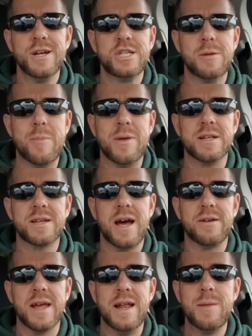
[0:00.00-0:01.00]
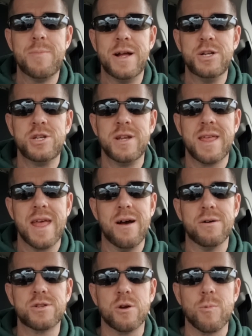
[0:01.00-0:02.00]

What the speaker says: she may be entitled to any pension accounts